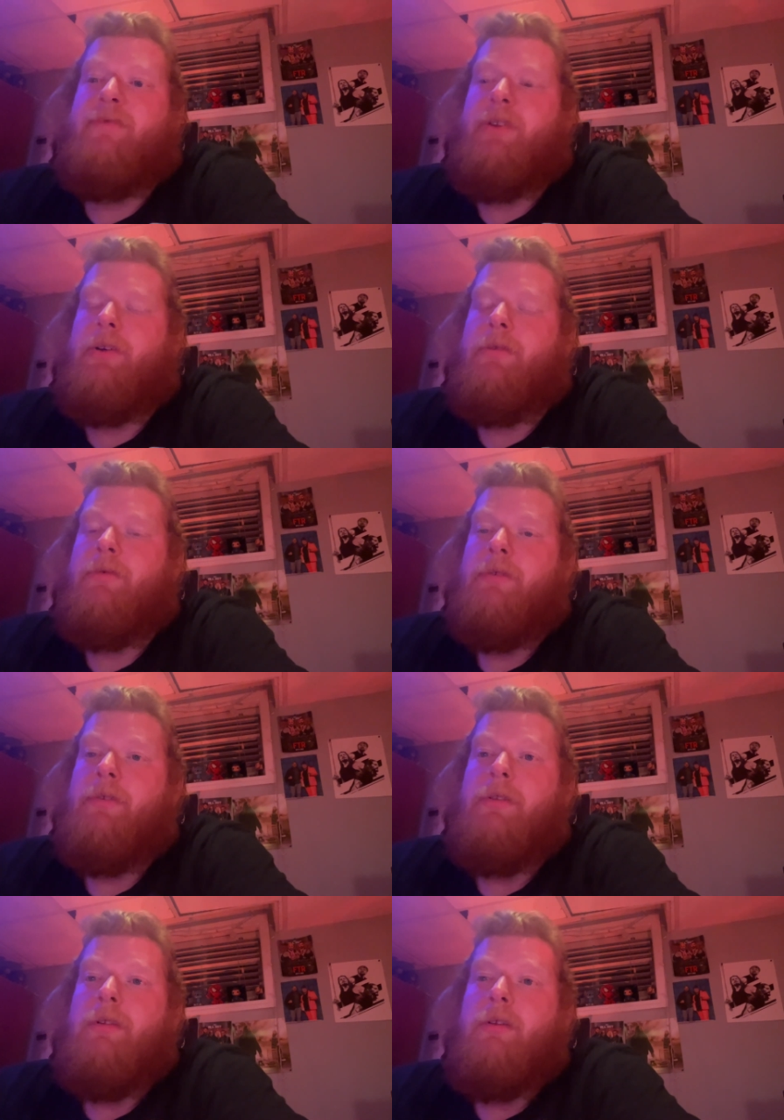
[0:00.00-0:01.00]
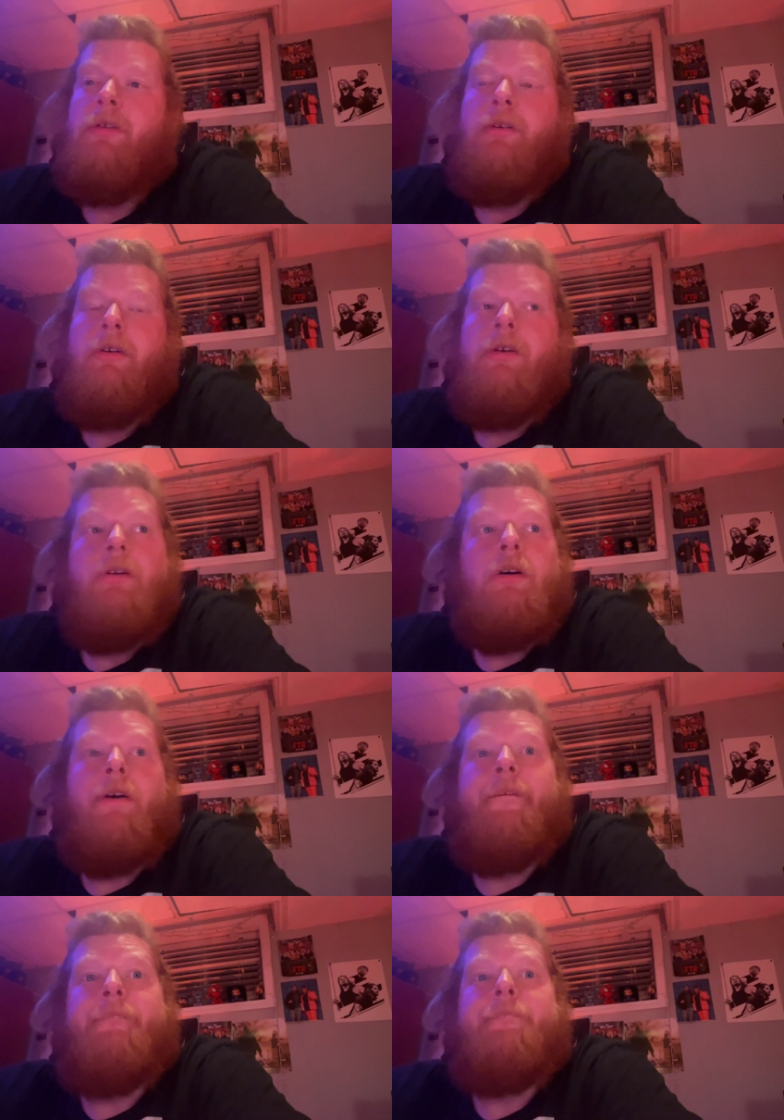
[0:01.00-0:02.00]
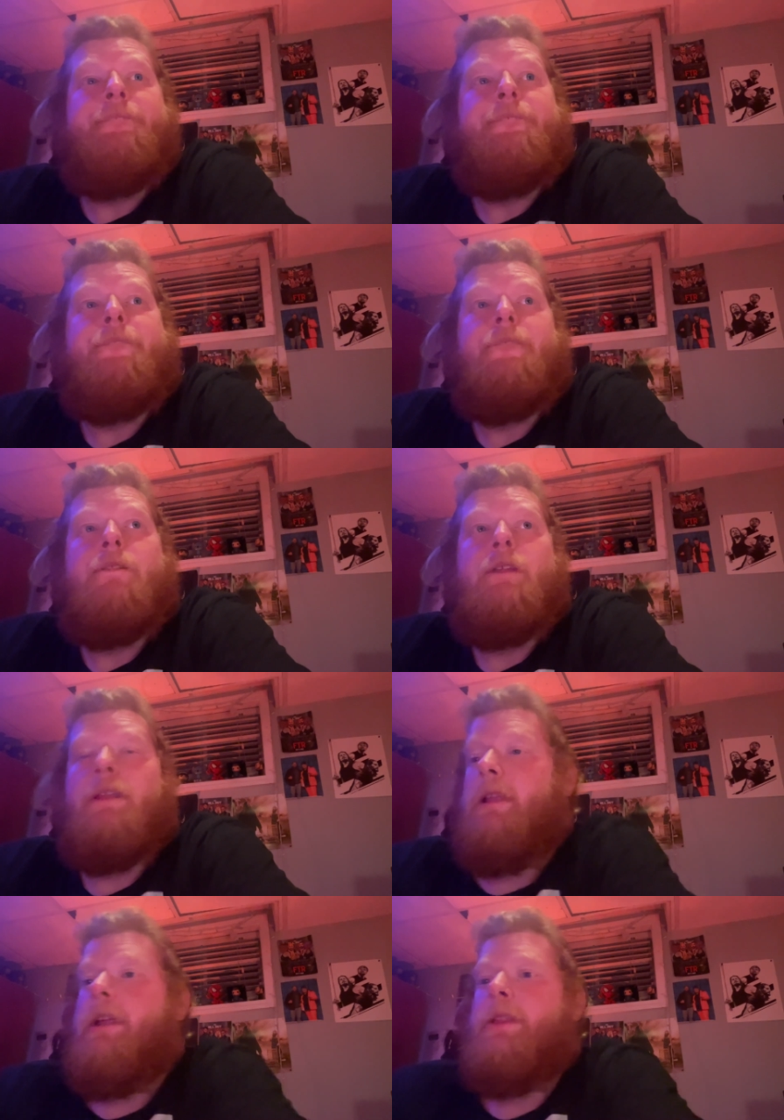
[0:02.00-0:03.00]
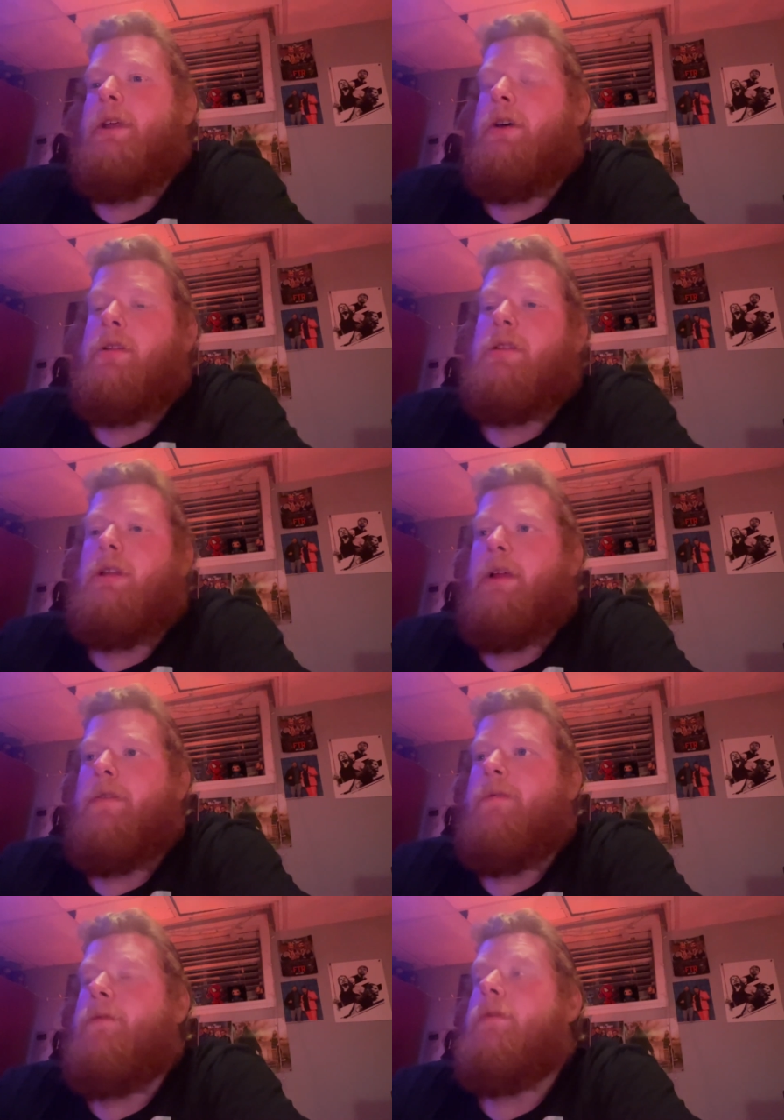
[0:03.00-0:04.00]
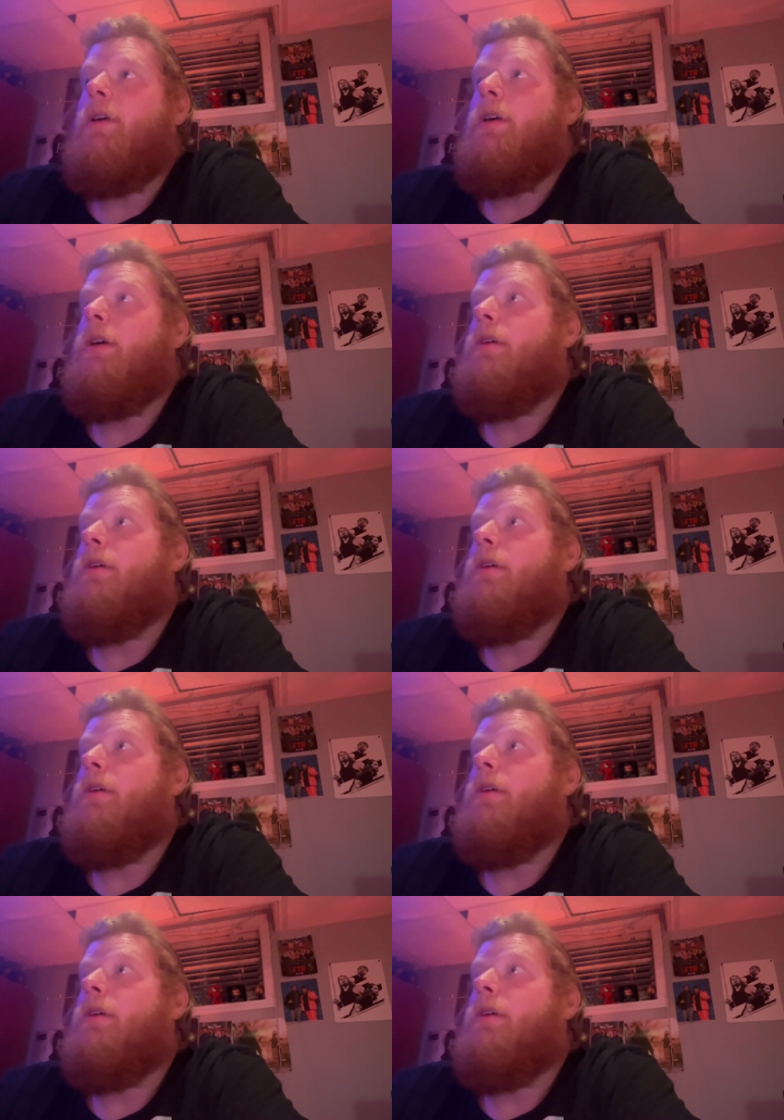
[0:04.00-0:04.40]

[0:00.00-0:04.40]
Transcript: video. Um, and letting that all sit in uh,